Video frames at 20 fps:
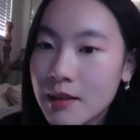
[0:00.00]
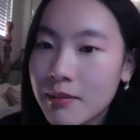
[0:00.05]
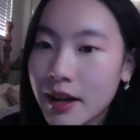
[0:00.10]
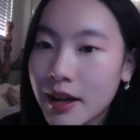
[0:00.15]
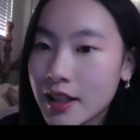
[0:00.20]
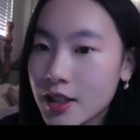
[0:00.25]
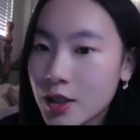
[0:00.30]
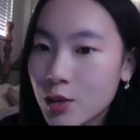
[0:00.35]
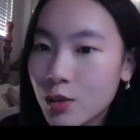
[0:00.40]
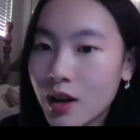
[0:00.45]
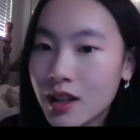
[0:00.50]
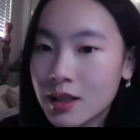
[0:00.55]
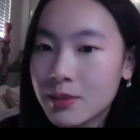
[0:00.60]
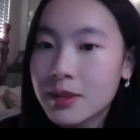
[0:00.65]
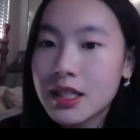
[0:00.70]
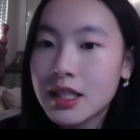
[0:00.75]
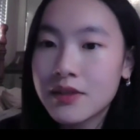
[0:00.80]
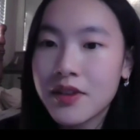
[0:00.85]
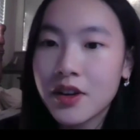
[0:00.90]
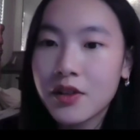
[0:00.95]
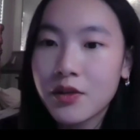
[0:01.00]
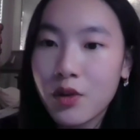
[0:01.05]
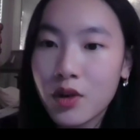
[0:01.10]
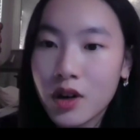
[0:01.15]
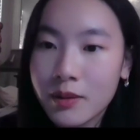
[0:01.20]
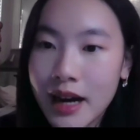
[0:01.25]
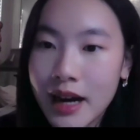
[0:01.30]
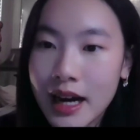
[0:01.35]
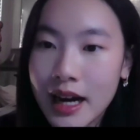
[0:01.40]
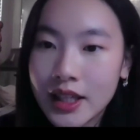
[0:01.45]
My school has a specific
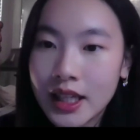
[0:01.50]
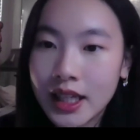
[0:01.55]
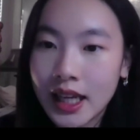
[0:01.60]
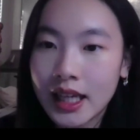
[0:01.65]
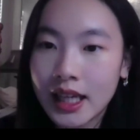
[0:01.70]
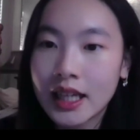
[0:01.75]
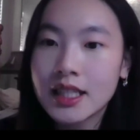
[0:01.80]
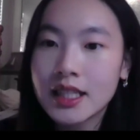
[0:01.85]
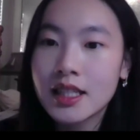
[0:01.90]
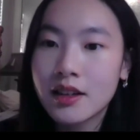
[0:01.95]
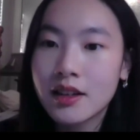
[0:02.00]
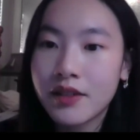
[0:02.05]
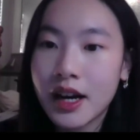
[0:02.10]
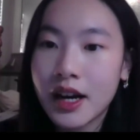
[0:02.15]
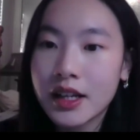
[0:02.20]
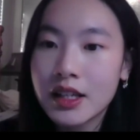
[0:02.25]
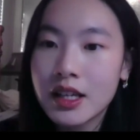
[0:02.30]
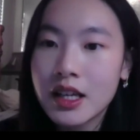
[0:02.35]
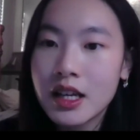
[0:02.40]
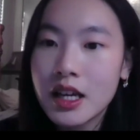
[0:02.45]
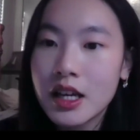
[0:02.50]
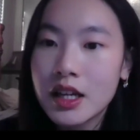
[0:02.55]
format that can identify